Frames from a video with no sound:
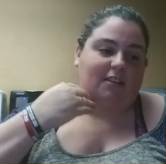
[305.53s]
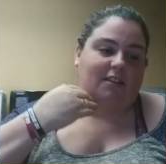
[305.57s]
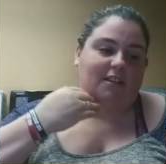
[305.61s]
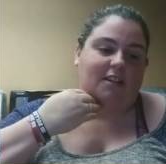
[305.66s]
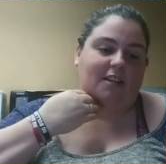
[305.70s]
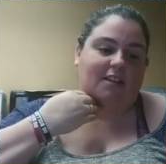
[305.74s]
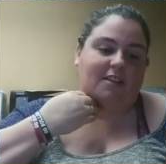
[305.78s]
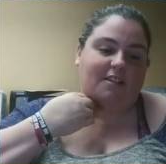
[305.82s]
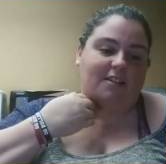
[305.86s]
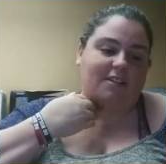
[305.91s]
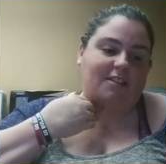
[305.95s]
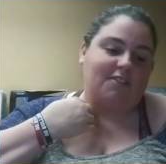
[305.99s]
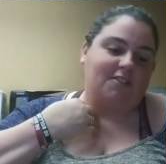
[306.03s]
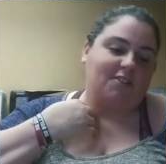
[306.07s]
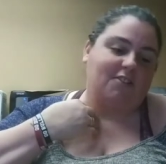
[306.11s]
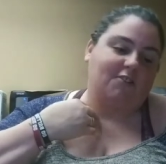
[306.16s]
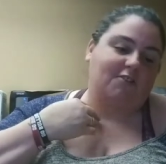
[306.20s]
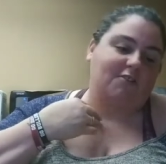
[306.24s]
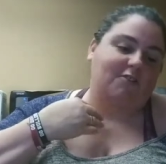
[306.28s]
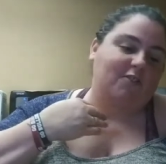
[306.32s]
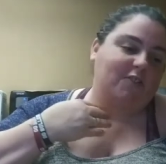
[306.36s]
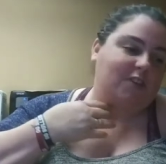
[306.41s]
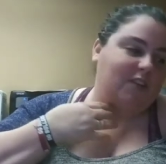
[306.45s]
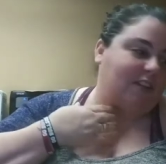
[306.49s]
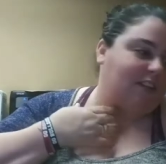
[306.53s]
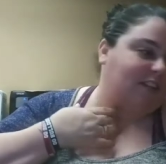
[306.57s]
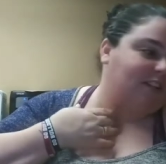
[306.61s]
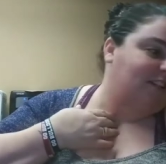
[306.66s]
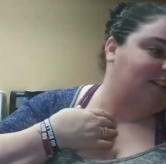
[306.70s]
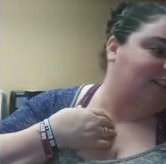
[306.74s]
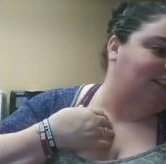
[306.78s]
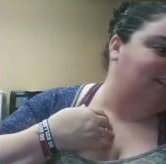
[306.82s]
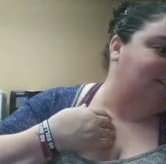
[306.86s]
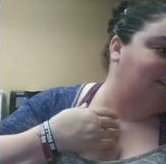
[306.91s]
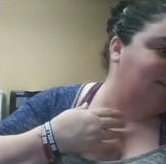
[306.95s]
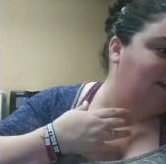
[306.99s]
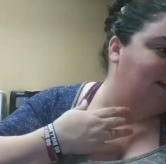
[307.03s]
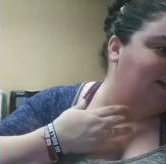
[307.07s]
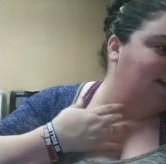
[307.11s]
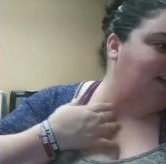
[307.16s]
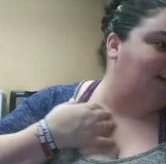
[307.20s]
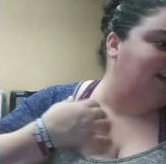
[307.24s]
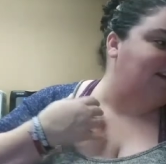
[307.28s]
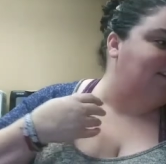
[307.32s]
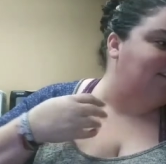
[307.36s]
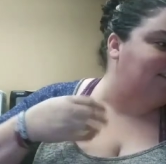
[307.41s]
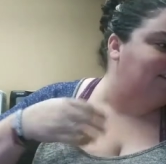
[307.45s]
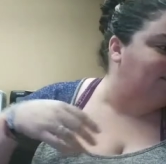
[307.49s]
And I just don't feel
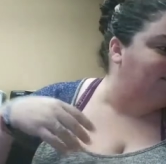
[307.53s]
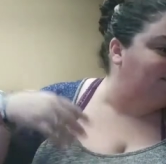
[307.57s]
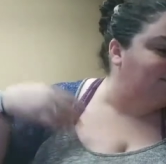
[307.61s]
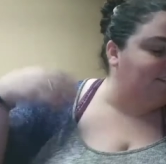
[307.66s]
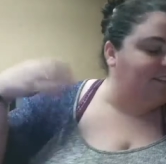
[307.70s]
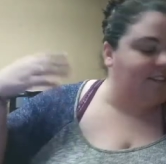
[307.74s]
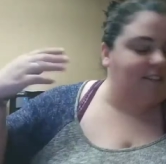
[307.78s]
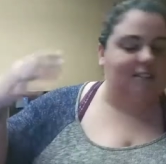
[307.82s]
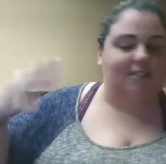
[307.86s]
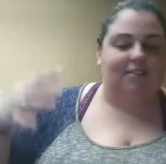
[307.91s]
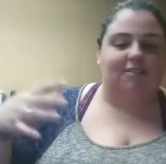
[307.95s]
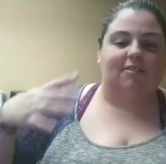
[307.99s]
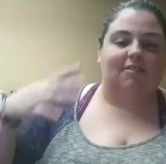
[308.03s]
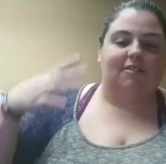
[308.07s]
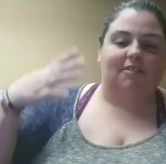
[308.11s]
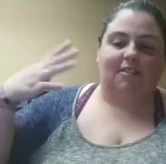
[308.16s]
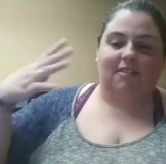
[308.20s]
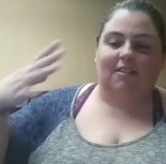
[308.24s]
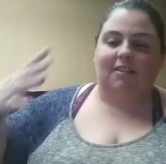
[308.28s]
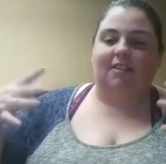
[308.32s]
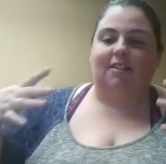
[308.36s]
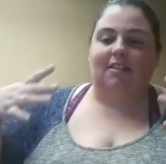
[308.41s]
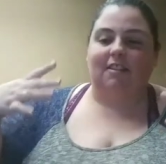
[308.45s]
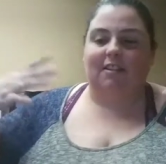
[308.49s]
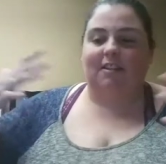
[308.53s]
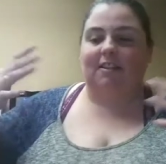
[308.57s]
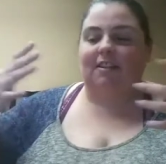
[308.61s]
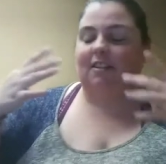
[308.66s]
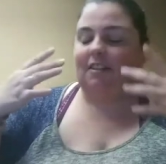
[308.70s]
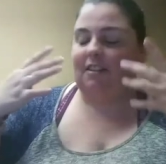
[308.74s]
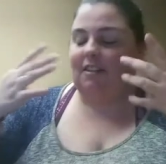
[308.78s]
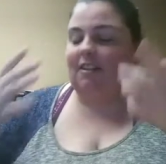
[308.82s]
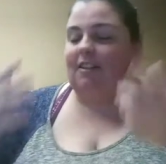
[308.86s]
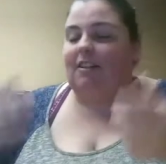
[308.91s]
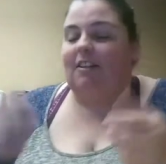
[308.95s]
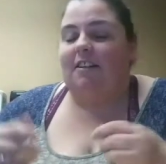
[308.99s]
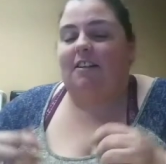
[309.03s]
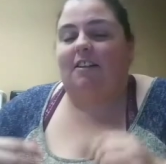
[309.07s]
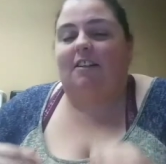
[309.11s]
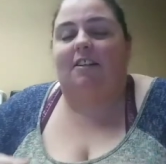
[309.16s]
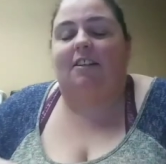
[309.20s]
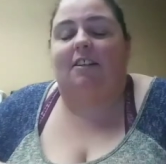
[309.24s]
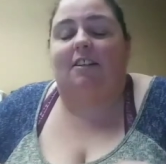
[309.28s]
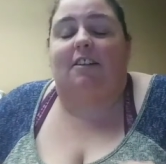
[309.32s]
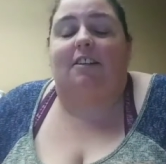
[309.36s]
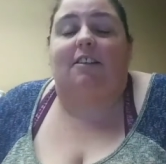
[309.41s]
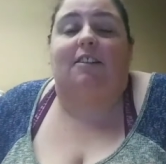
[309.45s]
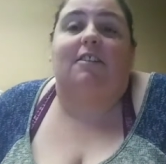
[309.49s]
as.
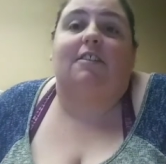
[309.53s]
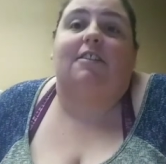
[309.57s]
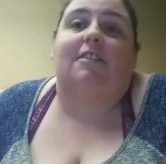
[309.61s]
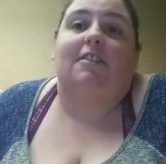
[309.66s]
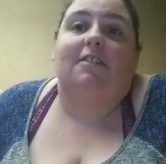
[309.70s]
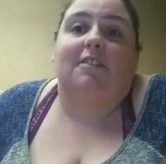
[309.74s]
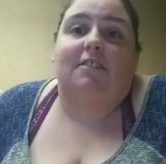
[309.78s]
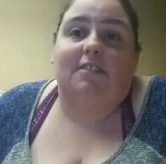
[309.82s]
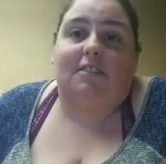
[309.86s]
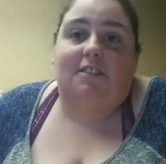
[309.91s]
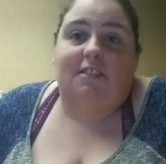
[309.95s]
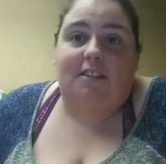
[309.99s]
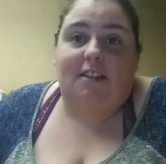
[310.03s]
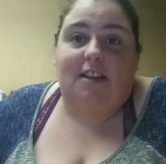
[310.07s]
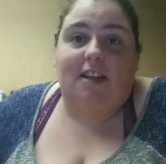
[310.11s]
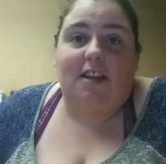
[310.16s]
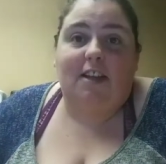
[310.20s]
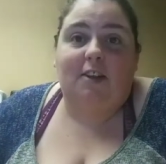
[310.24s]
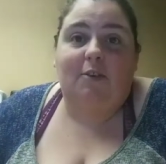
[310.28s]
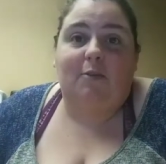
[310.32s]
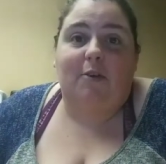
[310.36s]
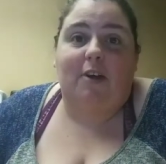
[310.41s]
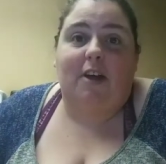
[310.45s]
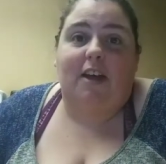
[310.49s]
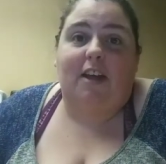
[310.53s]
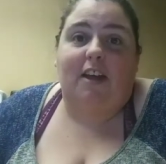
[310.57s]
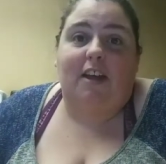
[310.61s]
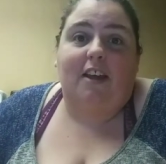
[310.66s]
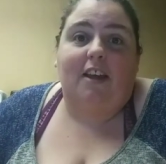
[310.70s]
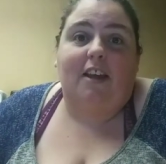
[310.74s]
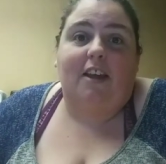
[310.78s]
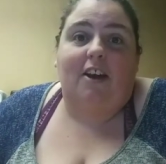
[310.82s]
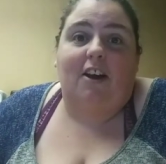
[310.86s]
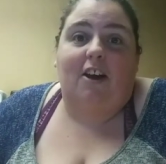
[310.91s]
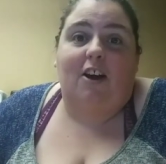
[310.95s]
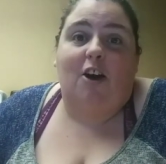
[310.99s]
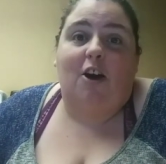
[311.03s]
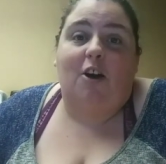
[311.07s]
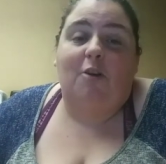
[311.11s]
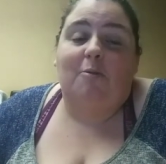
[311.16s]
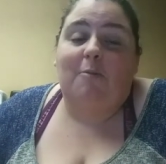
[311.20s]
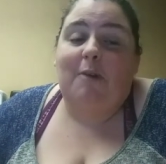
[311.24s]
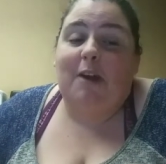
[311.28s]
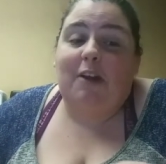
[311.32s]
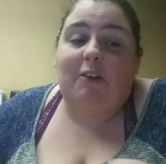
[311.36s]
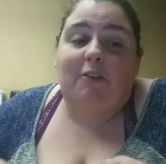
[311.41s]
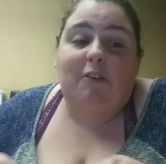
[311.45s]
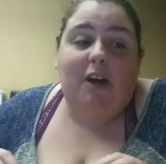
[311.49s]
Uh, anyway, our
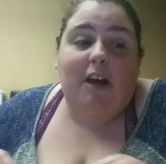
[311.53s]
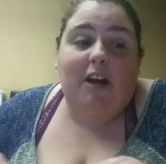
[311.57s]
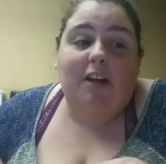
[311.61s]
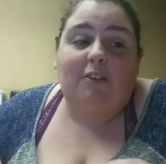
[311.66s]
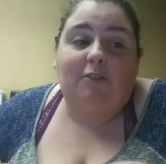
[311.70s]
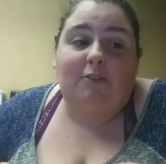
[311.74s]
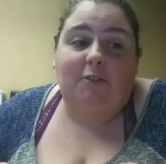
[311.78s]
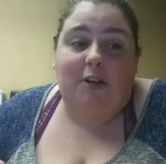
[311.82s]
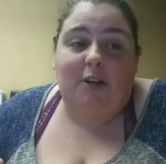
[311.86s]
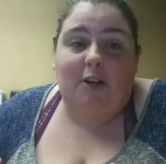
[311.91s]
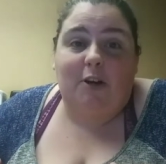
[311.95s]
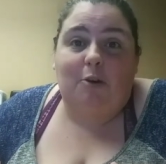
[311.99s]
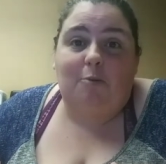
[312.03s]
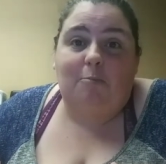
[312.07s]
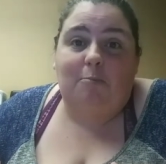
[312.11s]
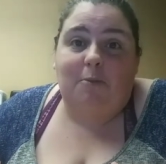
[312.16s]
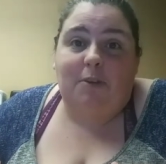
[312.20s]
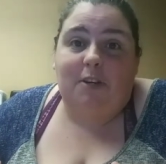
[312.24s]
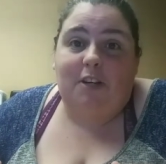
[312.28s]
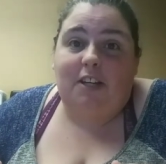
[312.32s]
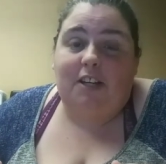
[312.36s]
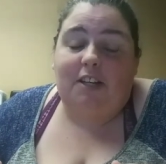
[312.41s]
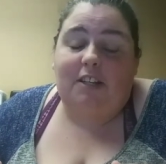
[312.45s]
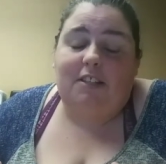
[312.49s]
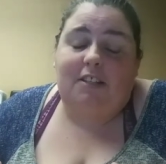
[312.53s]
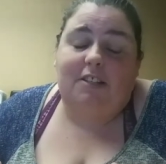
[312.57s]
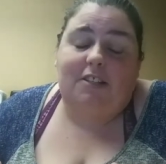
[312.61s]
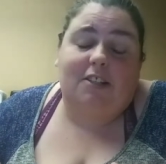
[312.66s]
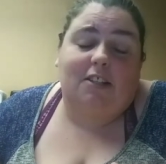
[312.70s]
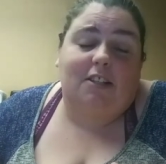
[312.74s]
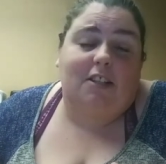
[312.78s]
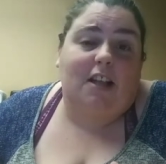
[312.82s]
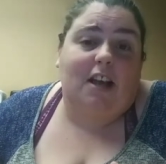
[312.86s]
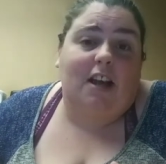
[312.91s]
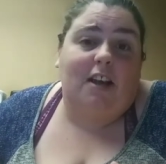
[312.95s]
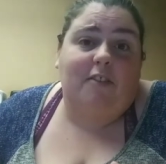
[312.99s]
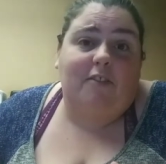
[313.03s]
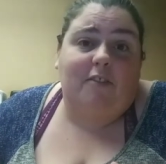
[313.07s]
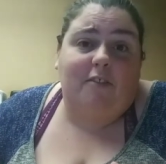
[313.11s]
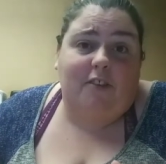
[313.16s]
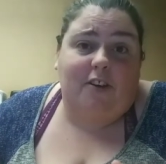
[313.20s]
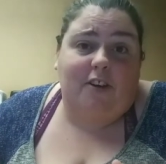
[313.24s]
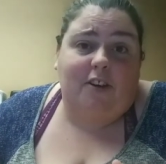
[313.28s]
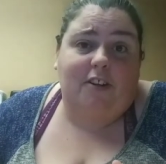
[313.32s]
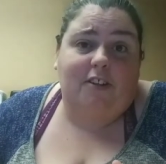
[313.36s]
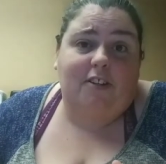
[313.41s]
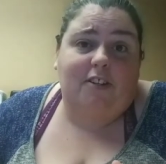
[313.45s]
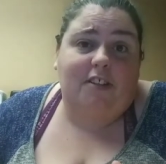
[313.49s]
my grand reopening is July
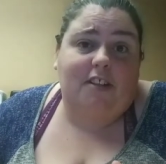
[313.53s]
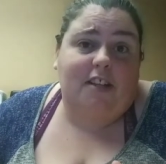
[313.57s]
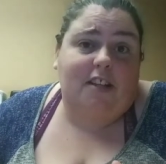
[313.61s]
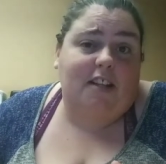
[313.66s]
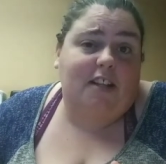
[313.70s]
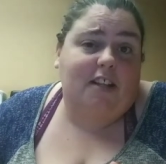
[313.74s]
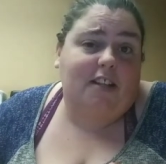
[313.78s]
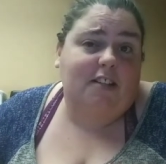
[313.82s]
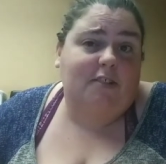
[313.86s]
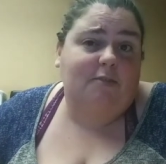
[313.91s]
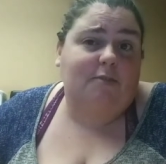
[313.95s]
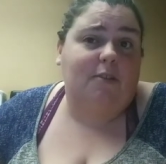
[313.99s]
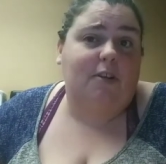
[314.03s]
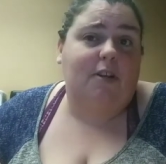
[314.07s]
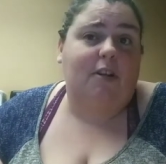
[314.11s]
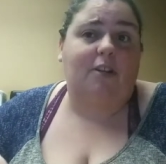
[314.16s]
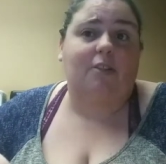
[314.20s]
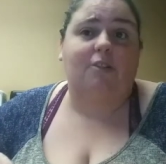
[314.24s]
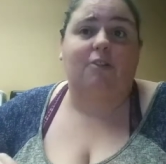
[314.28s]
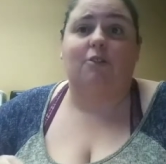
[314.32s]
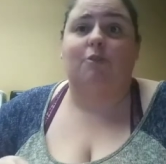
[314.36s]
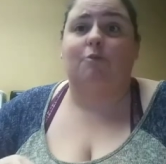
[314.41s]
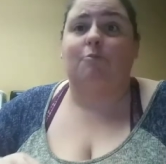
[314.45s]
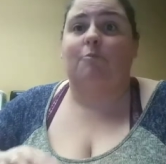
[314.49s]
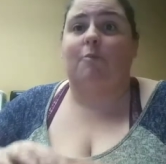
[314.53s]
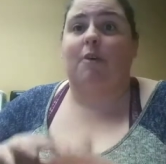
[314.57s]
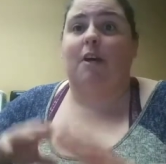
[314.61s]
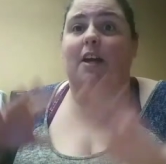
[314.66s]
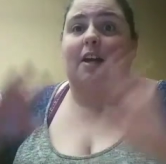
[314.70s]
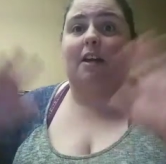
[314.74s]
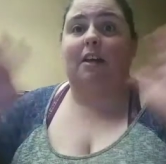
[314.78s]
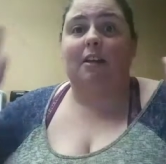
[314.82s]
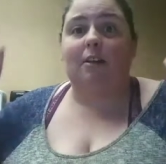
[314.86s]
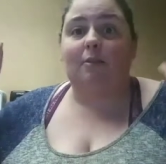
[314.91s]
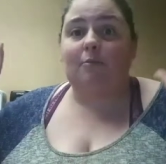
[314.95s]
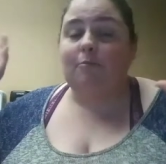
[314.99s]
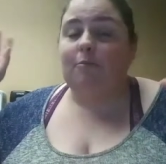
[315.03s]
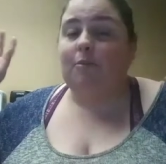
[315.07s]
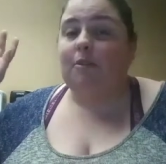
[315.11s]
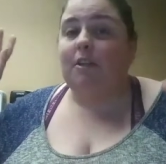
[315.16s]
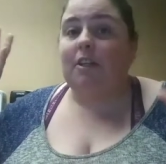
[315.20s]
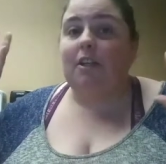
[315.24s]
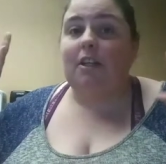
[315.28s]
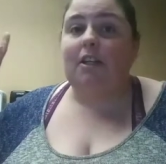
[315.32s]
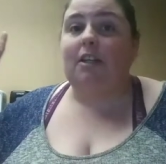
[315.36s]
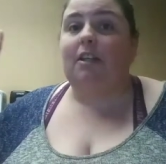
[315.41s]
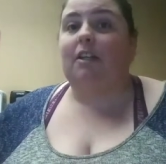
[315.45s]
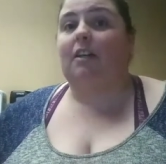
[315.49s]
1st, and that's when I'll do my
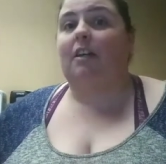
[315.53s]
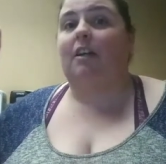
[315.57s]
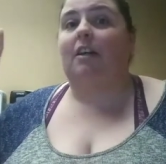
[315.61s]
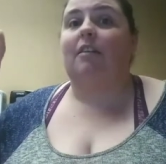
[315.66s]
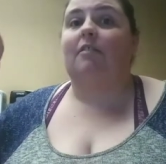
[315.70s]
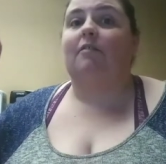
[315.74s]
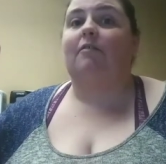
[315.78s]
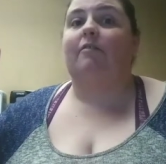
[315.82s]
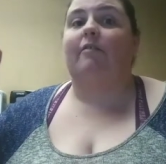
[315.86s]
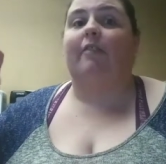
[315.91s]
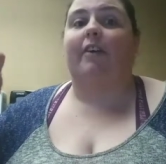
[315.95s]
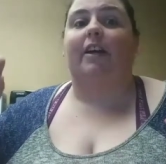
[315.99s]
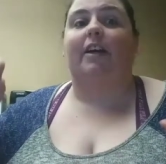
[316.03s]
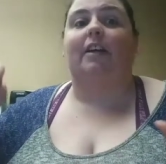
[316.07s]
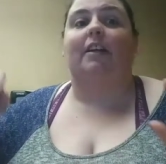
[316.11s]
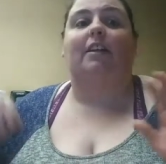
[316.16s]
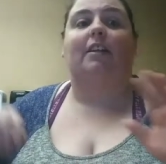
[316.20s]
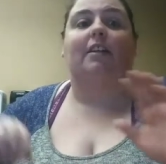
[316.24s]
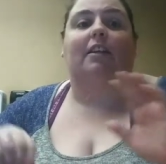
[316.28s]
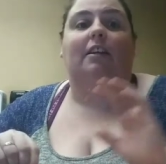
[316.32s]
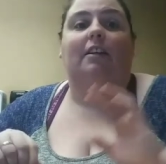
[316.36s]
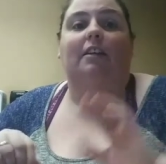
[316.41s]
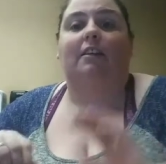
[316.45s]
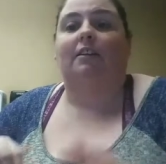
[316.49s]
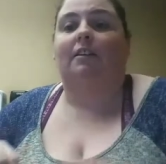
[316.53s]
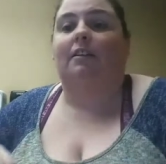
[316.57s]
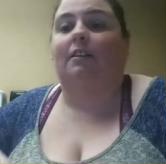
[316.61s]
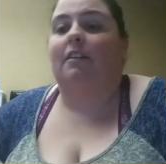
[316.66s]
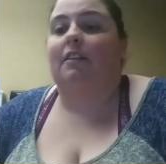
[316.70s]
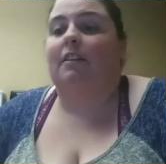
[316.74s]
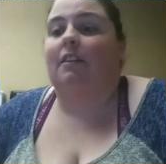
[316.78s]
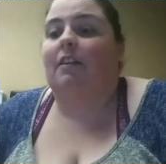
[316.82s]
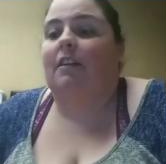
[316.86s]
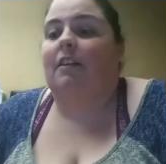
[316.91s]
complete unveiling.